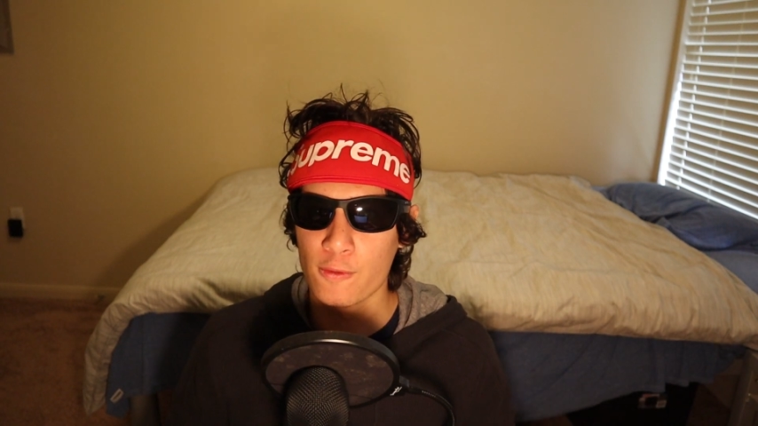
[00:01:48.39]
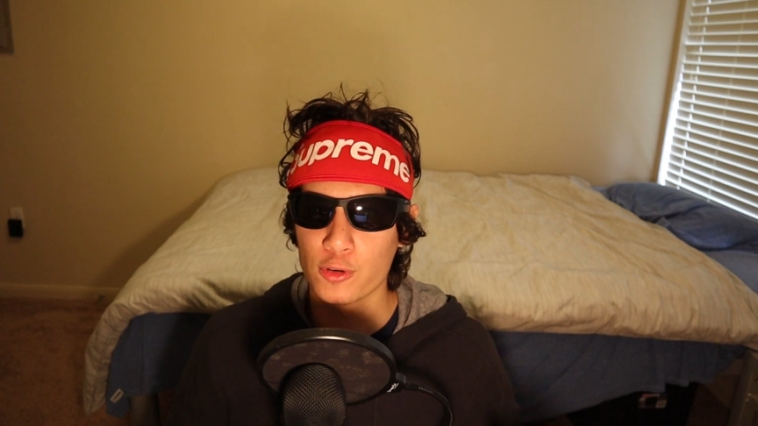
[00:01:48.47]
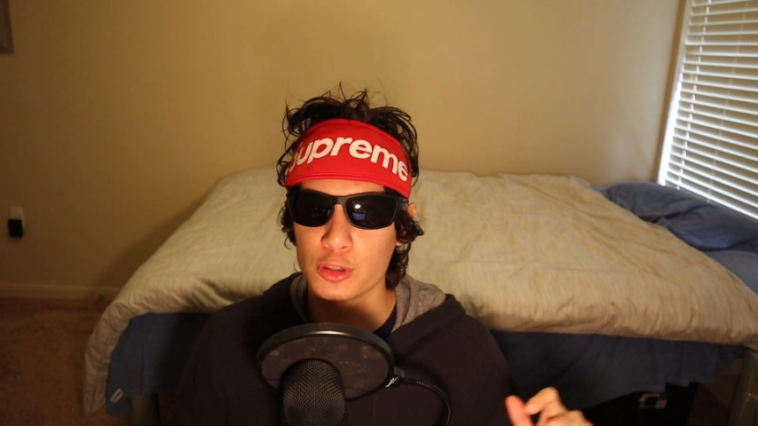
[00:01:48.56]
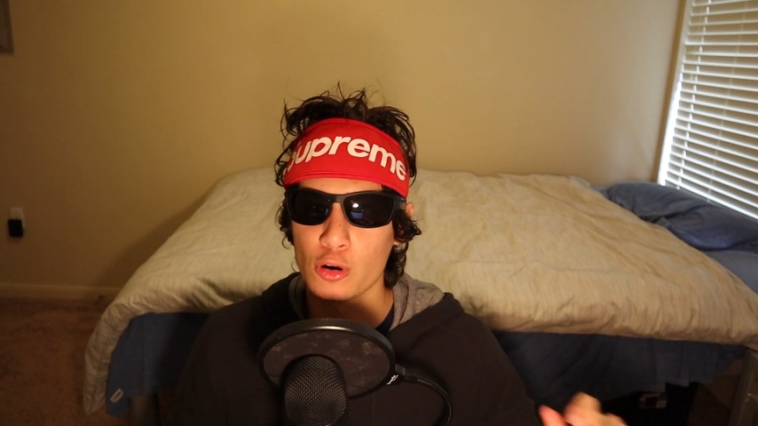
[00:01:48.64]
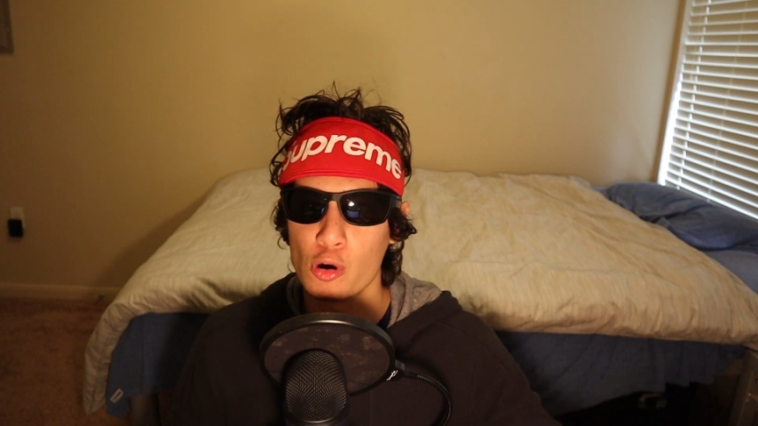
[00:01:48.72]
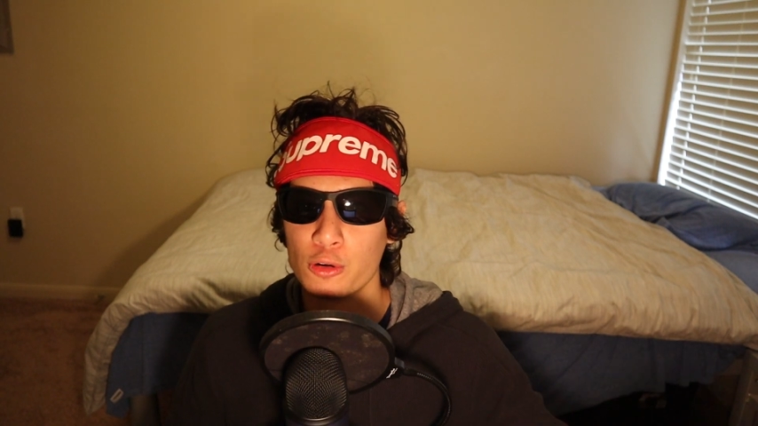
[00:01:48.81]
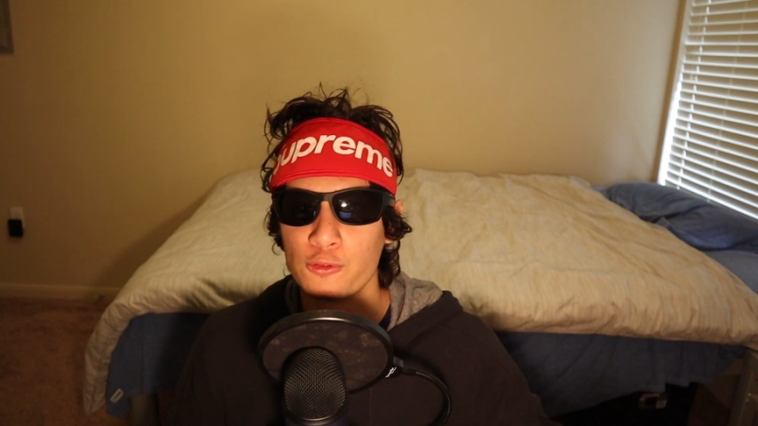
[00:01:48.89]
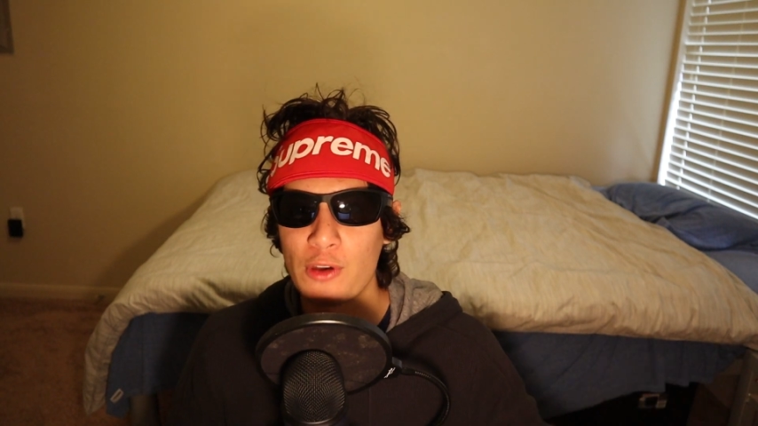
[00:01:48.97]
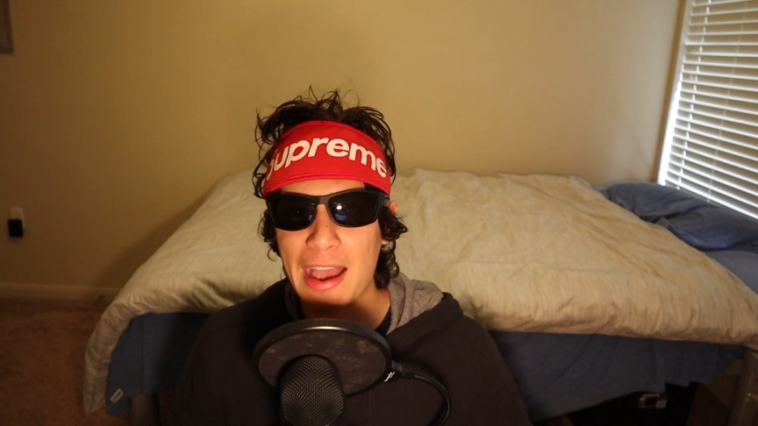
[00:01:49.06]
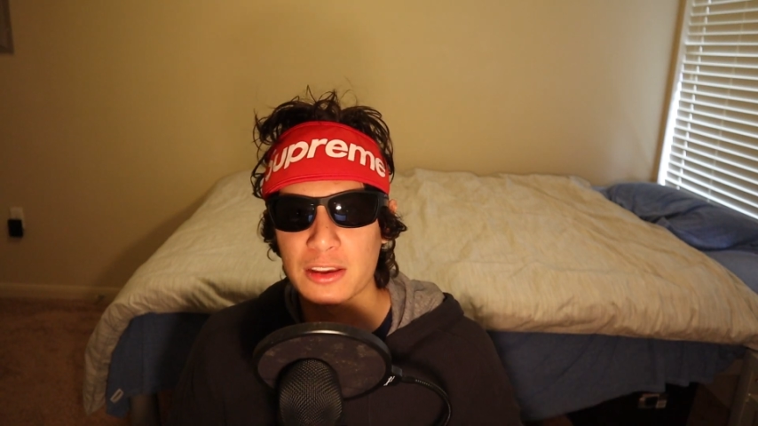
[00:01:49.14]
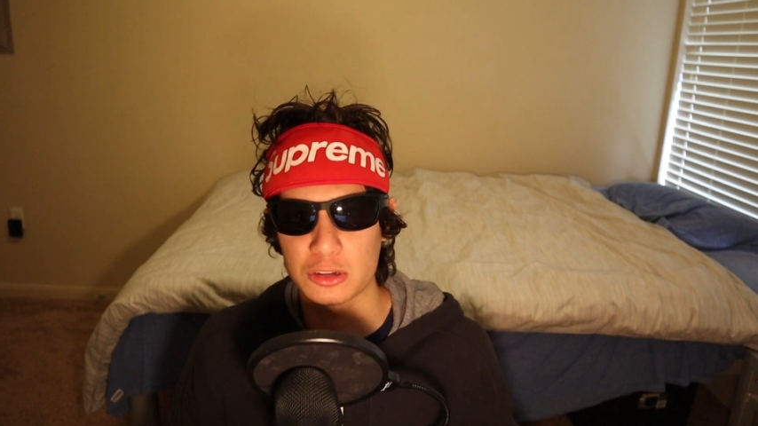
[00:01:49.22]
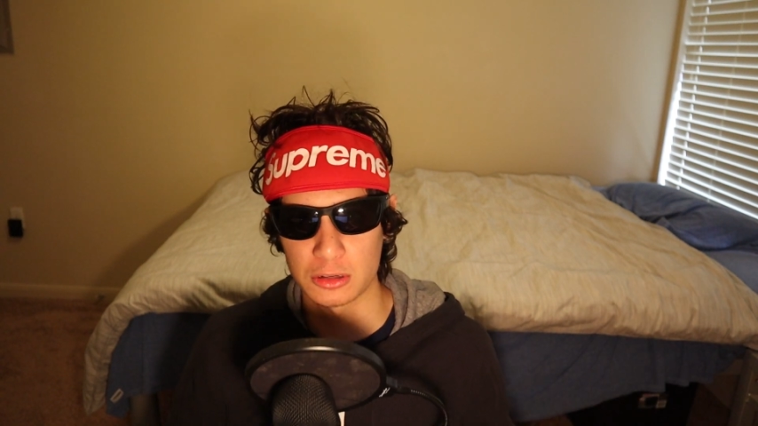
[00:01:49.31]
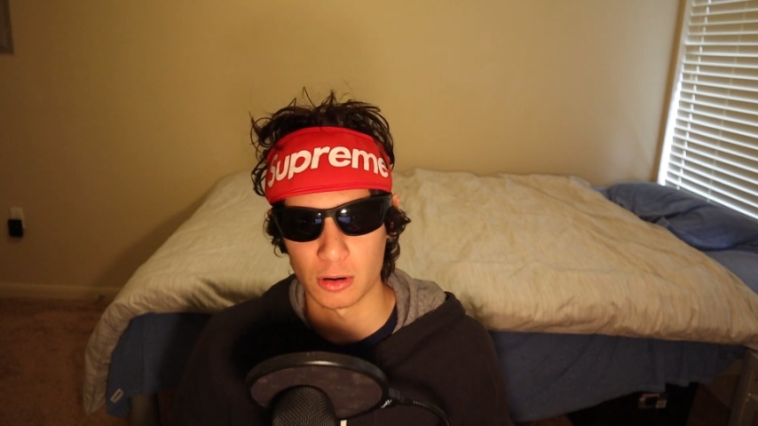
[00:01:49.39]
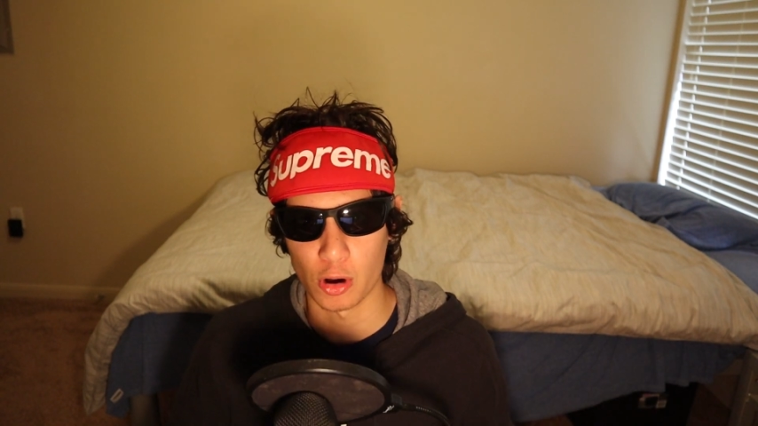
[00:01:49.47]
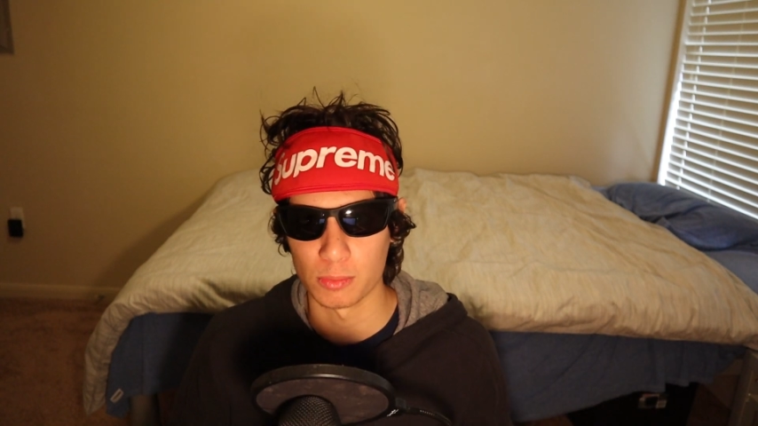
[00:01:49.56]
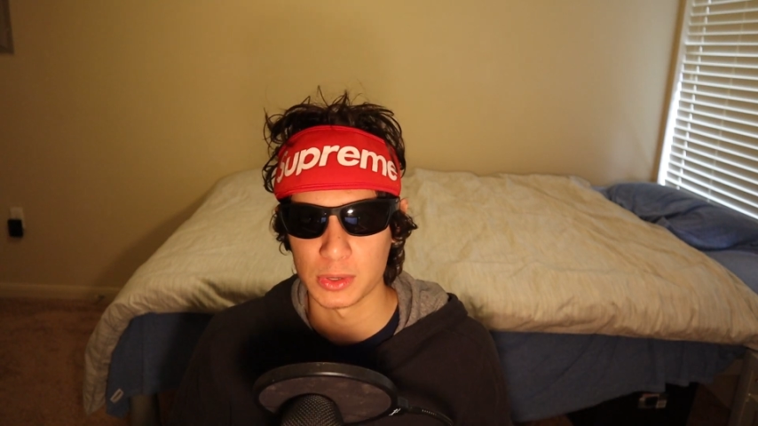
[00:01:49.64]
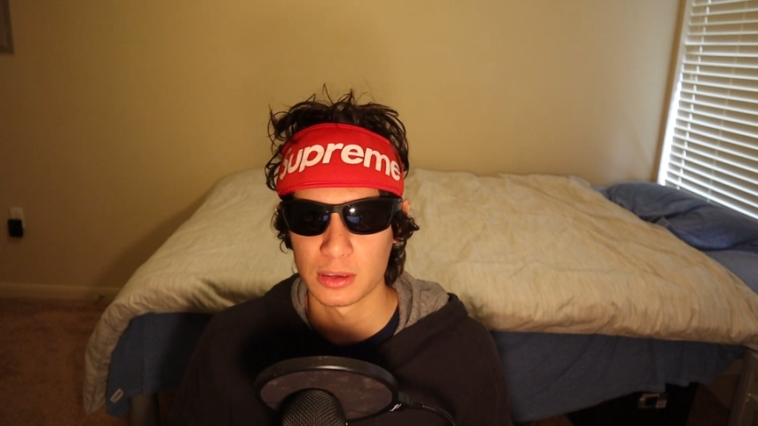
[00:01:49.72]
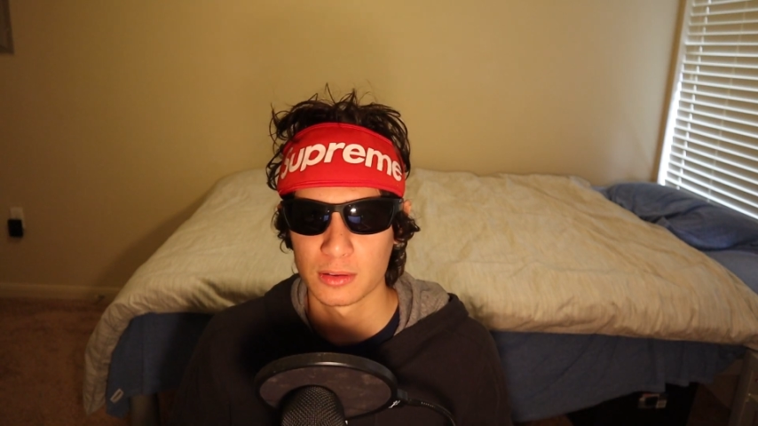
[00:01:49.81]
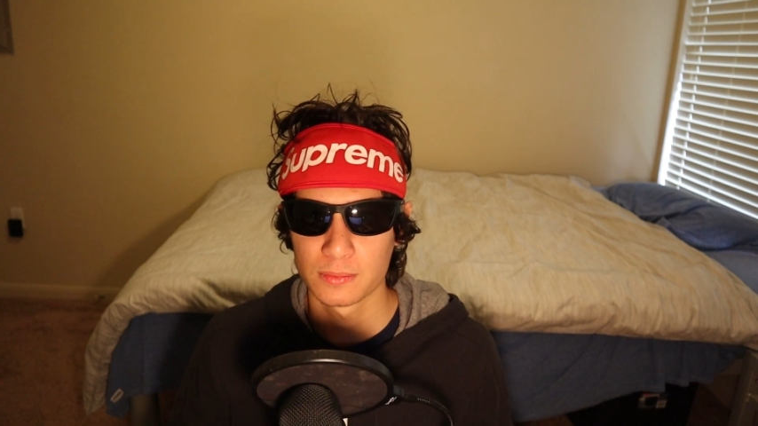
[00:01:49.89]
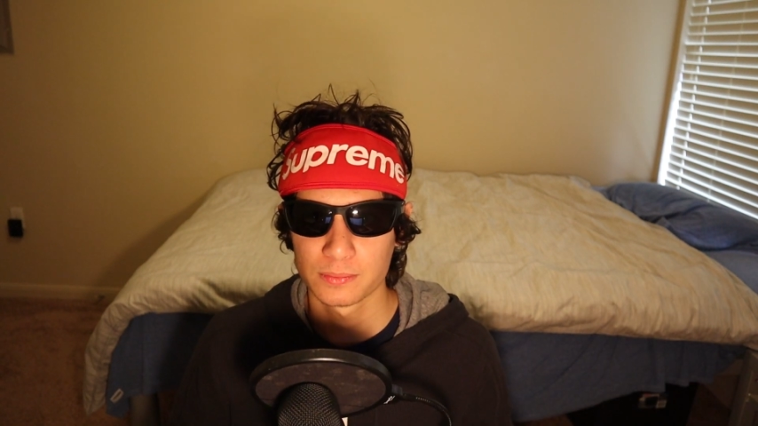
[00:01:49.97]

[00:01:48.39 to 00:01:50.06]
for their own faction, homie.